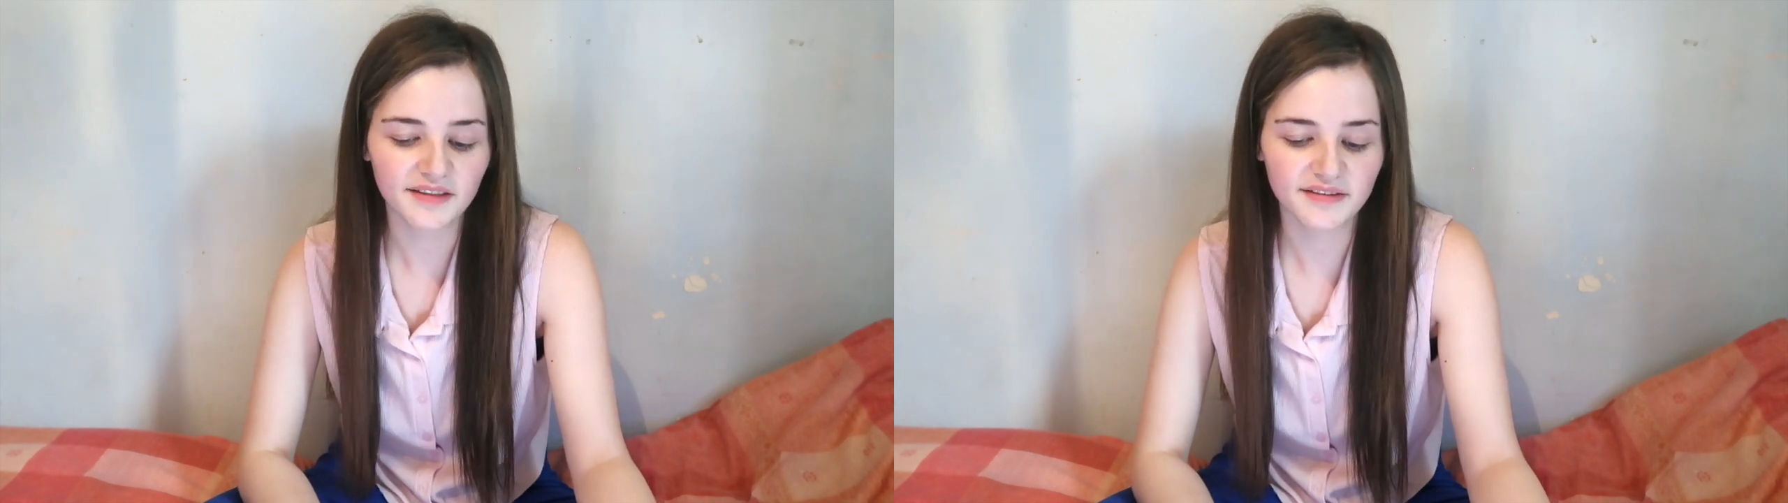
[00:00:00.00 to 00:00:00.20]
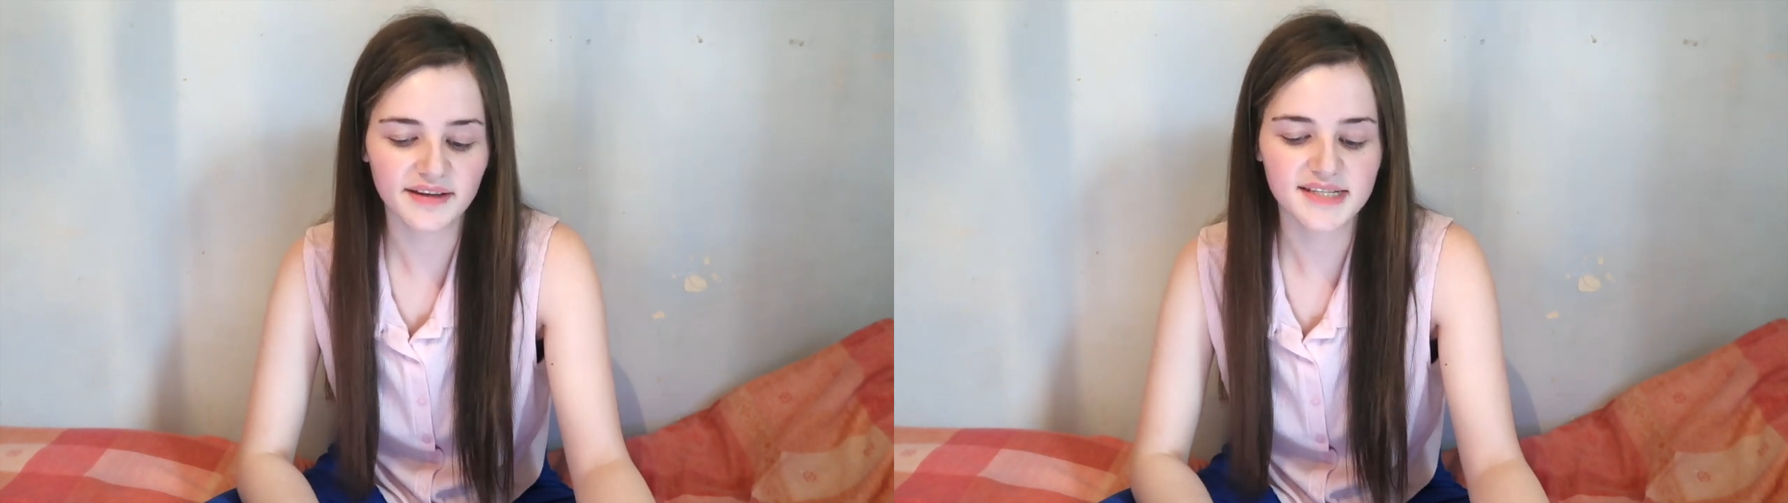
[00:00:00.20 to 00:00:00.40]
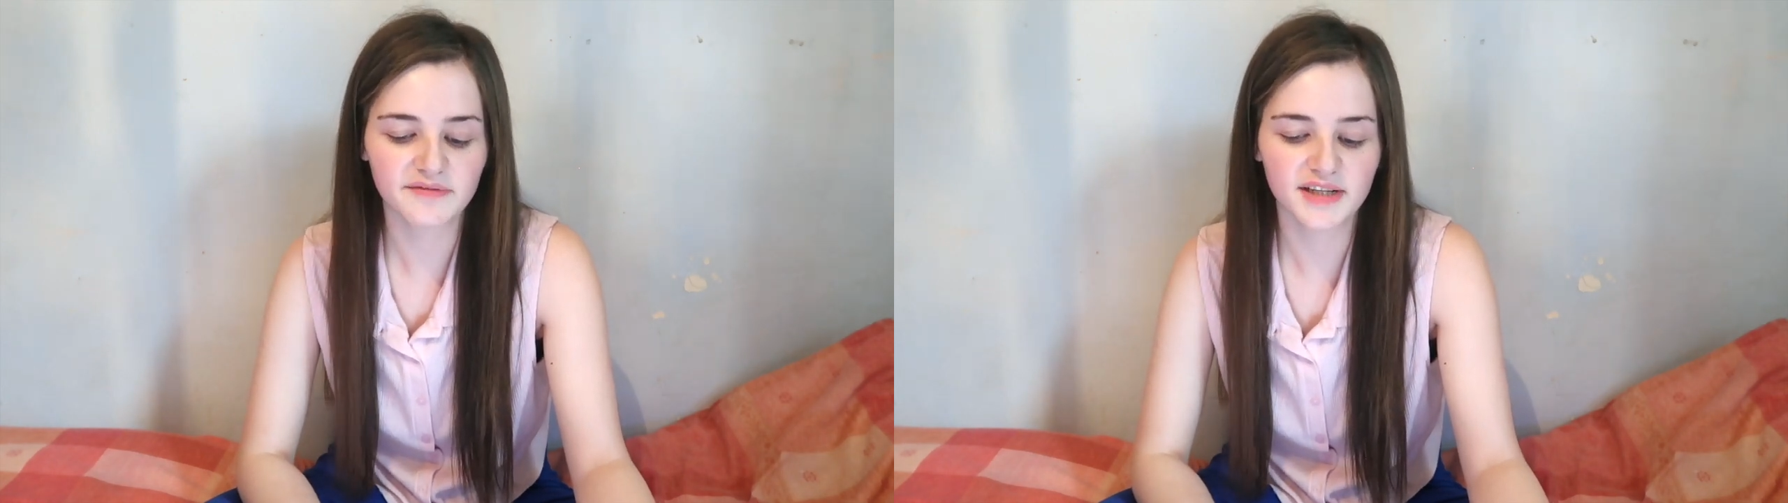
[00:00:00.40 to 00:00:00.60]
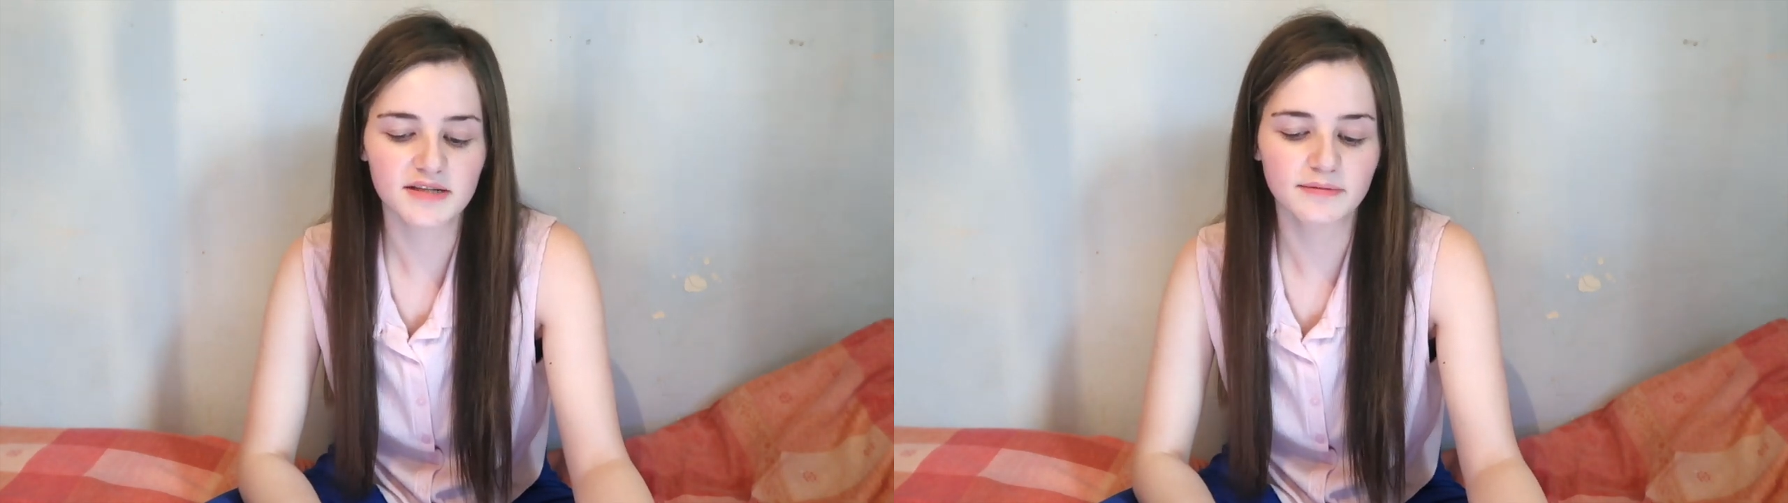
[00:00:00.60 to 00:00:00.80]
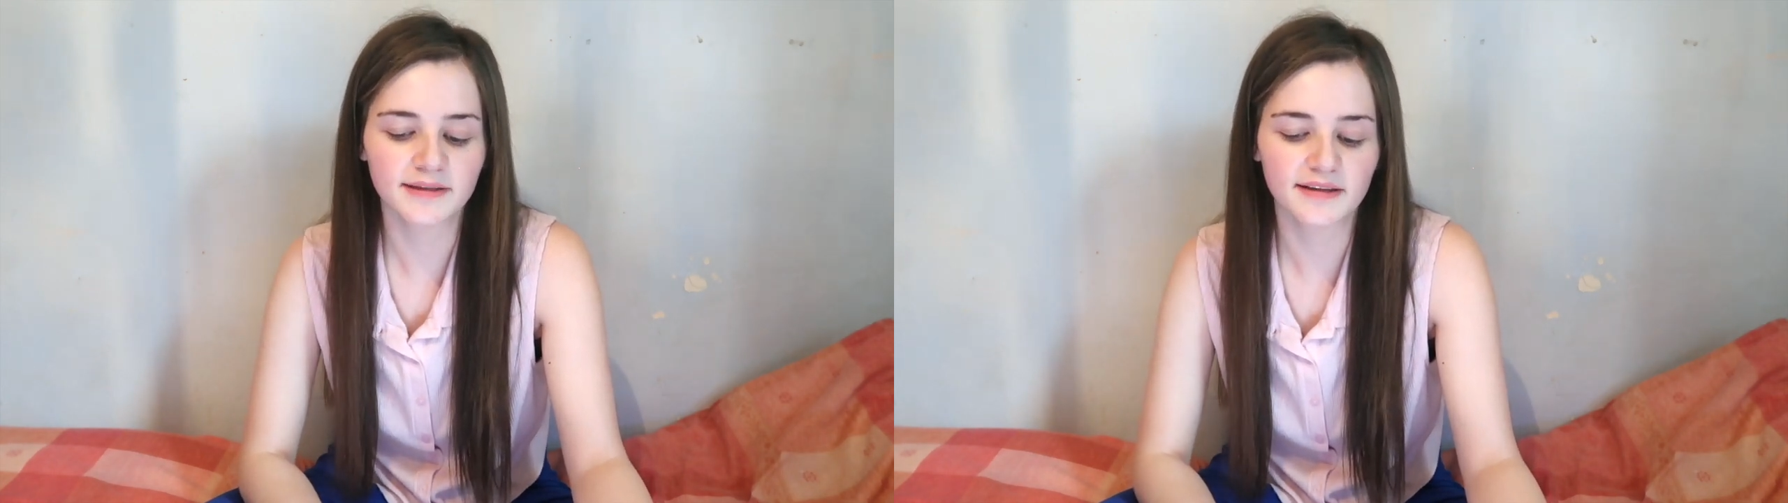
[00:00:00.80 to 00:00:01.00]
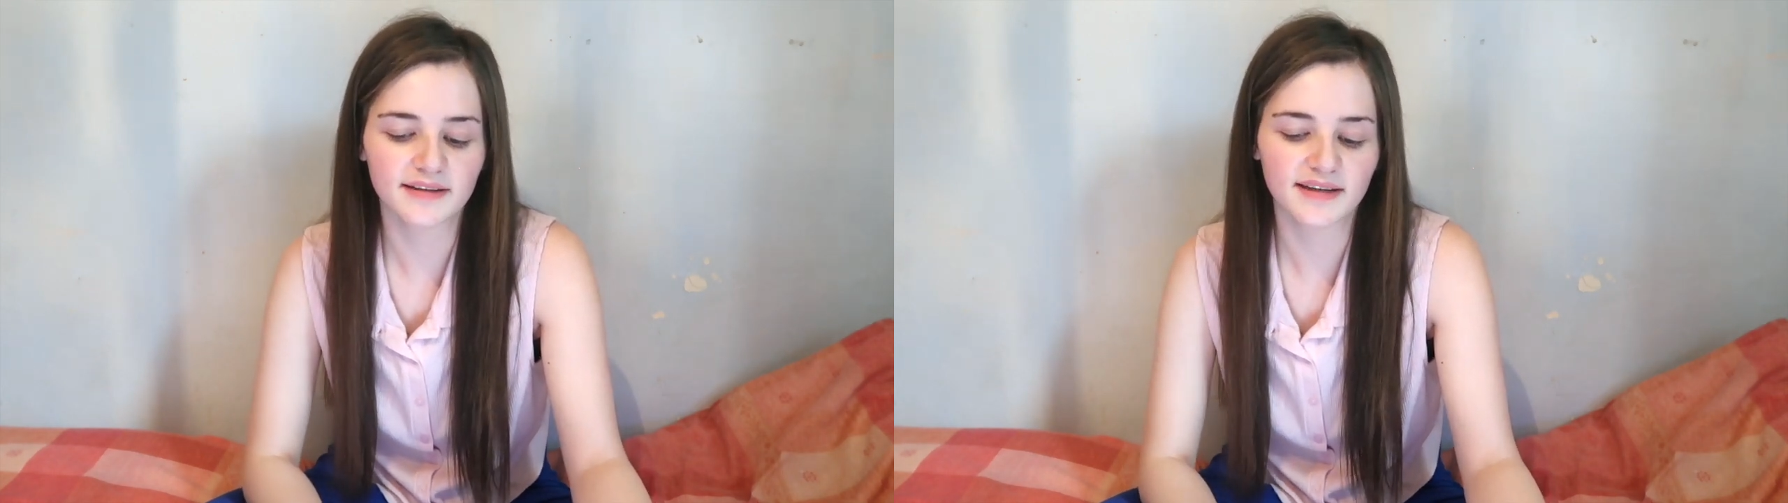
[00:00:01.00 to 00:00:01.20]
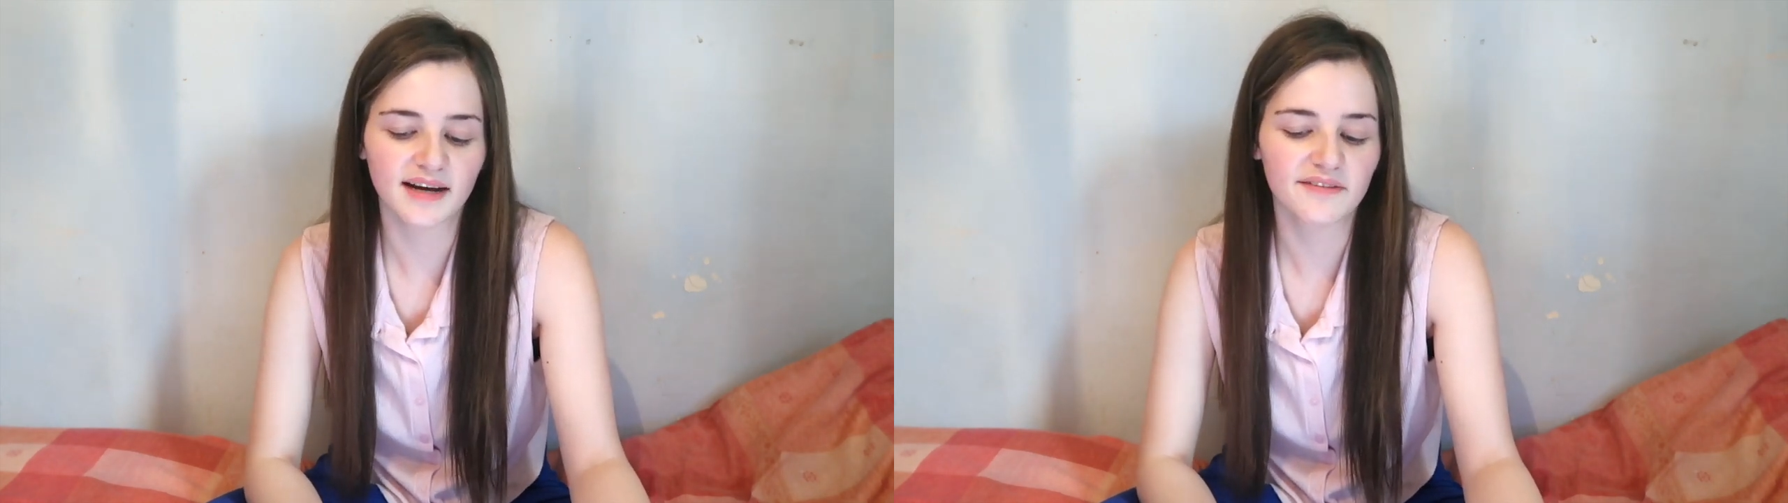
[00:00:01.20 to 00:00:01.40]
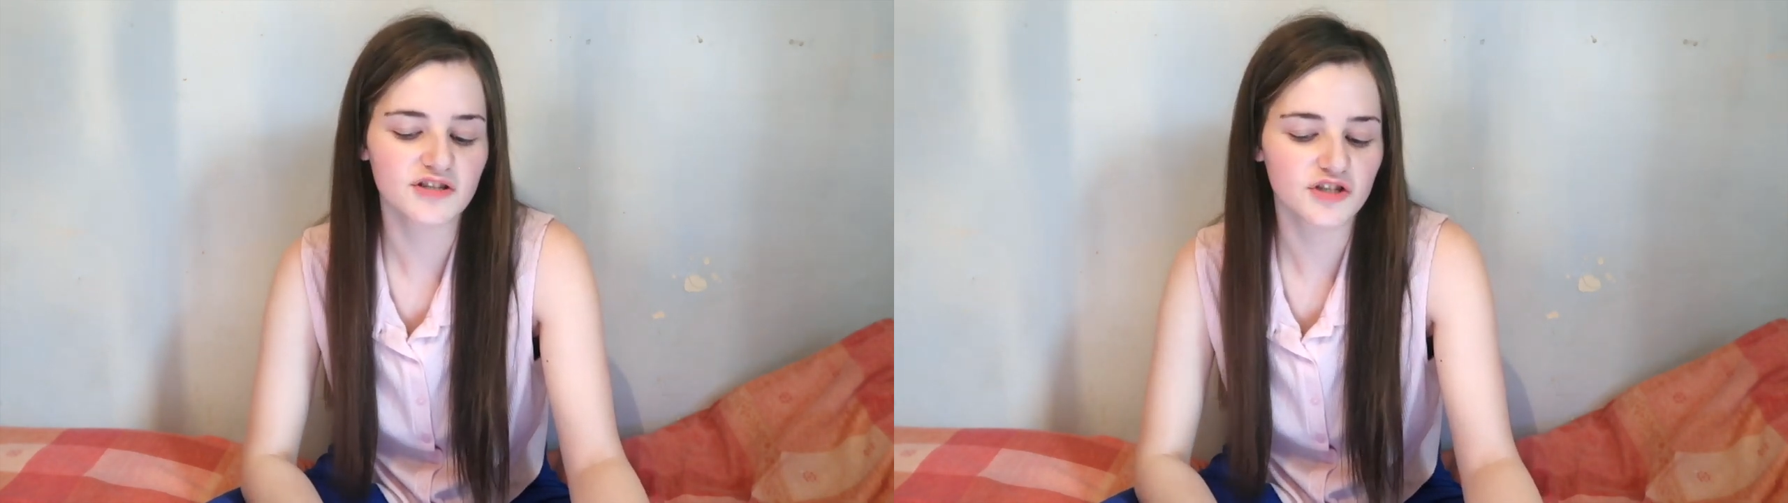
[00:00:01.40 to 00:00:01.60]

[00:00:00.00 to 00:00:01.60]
I think that's definitely something that they're going to have